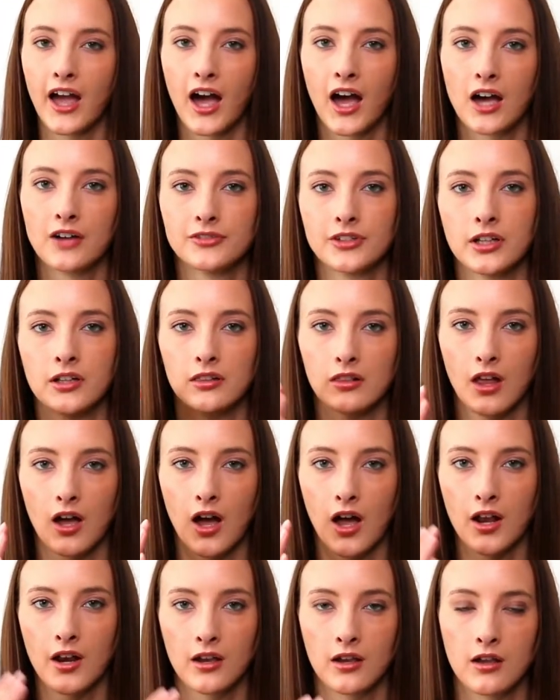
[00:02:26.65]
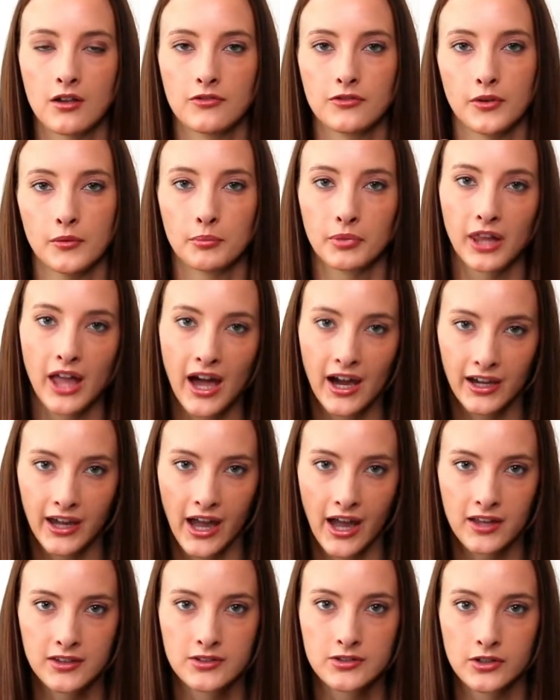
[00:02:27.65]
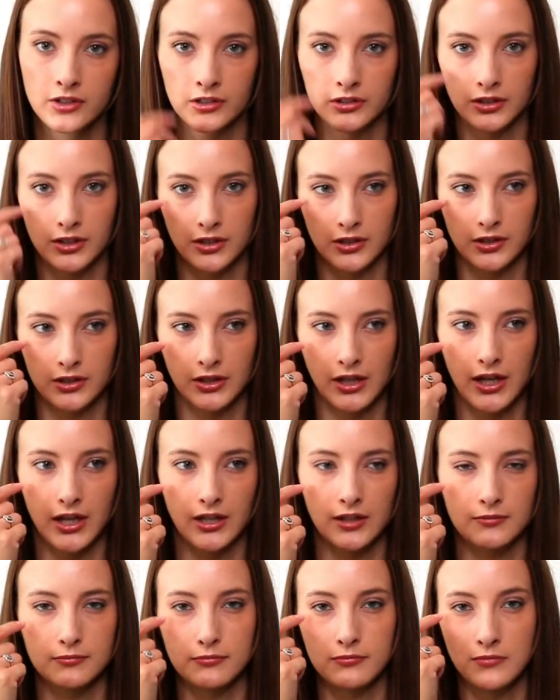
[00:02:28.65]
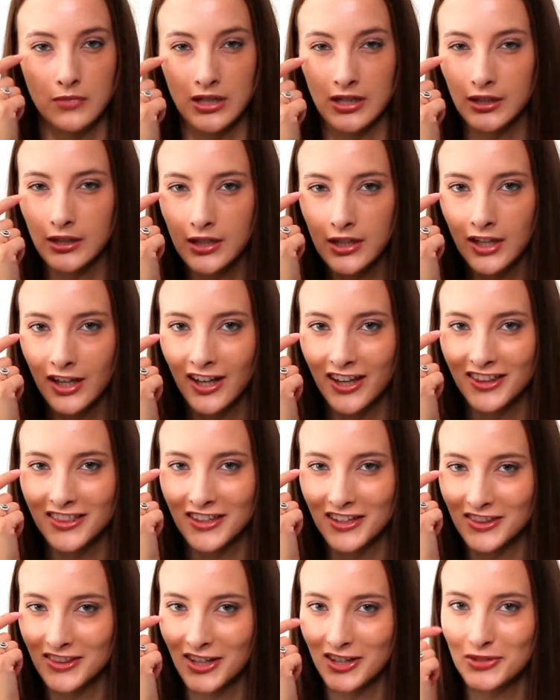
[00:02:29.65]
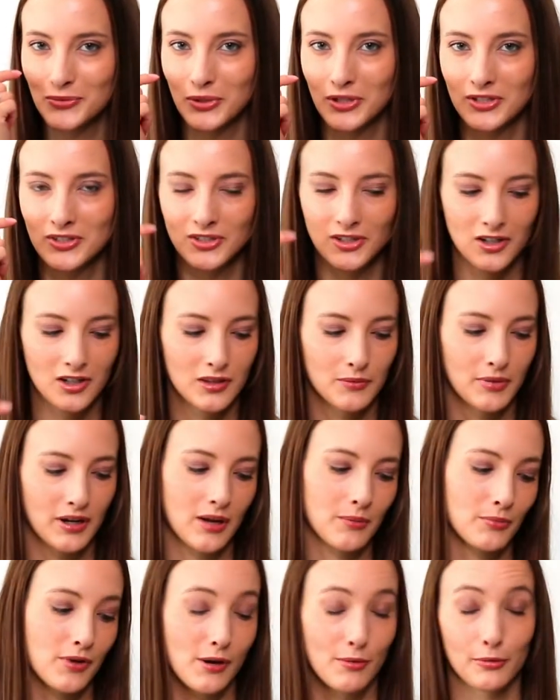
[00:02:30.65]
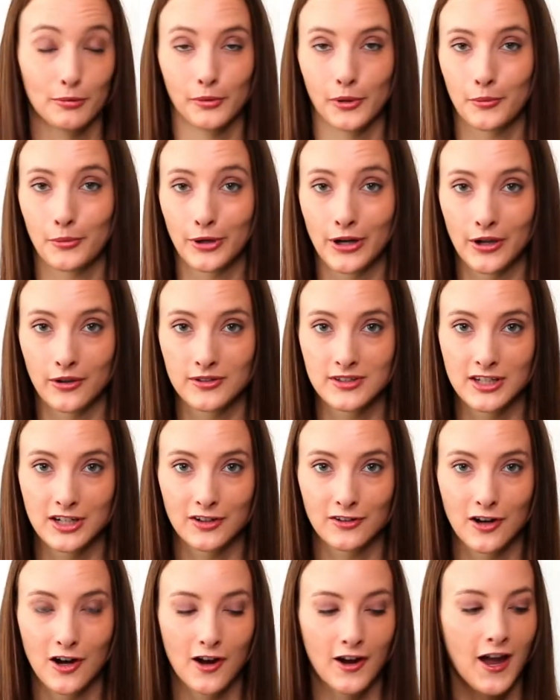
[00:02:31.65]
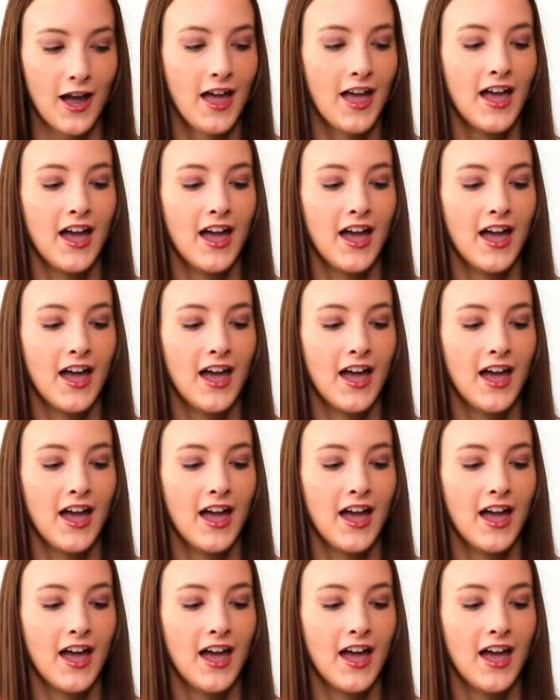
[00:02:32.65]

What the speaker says: have a lot of blackheads, or little like melia, I think that's what it's called, but I'm probably pronouncing it wrong.